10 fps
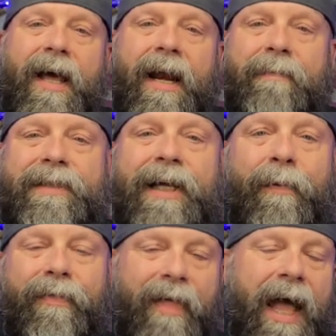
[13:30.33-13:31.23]
And I'm
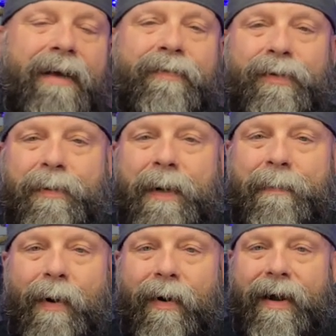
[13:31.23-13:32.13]
so thankful to be a
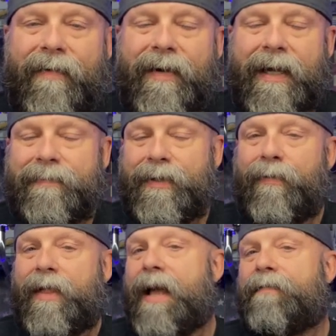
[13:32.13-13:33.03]
part of it. I'm so
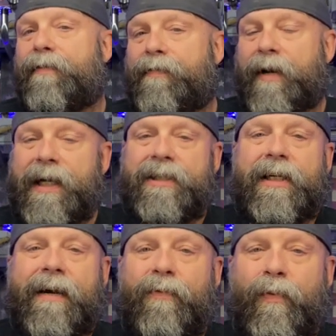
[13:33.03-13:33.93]
thankful for each
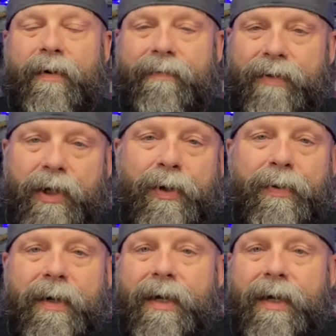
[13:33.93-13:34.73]
and every one of you